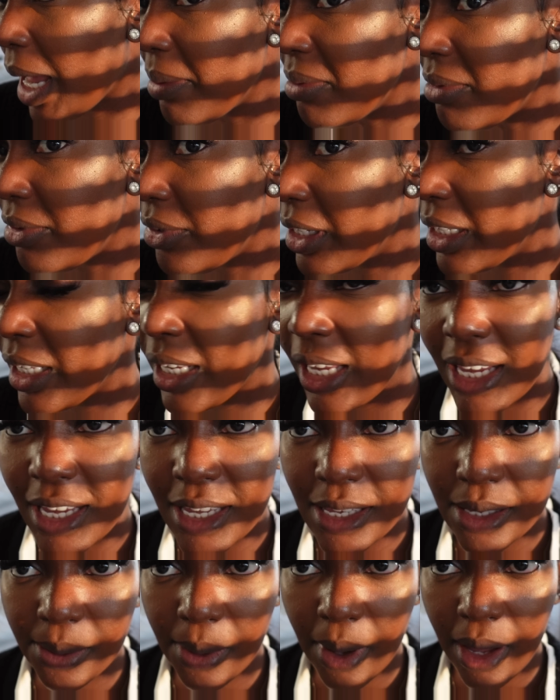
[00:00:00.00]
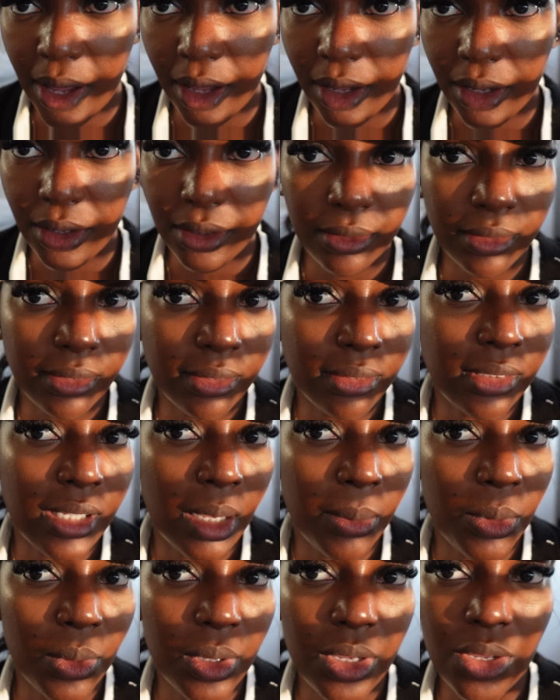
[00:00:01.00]
I'm feeling it as well.
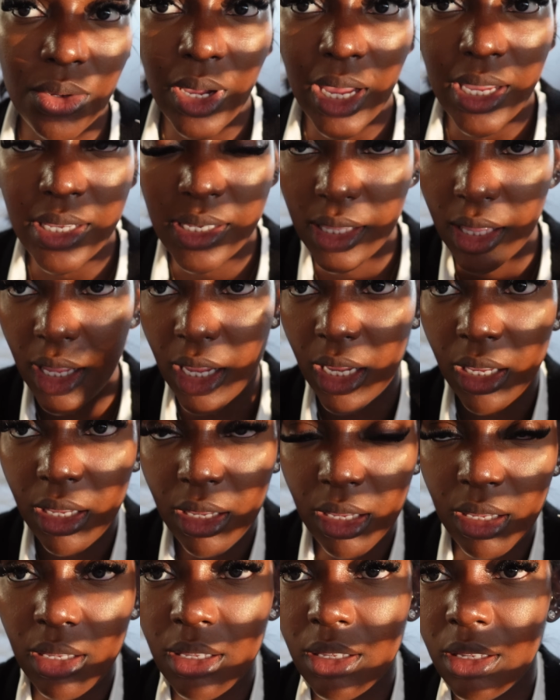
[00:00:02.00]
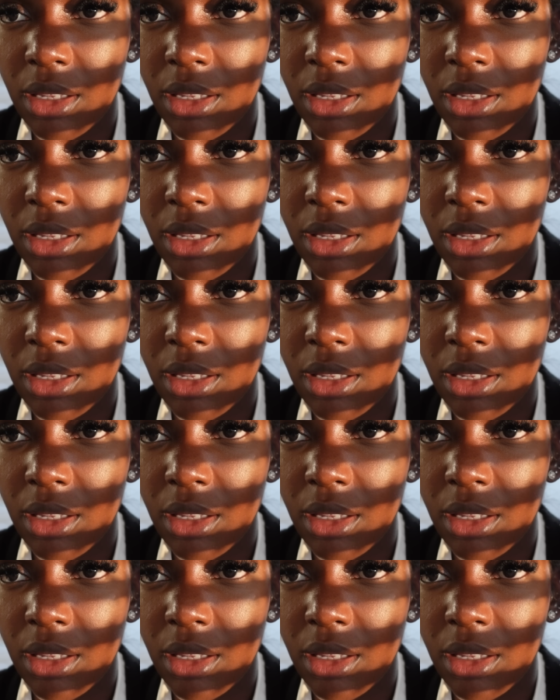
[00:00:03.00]
Tell me what you guys think.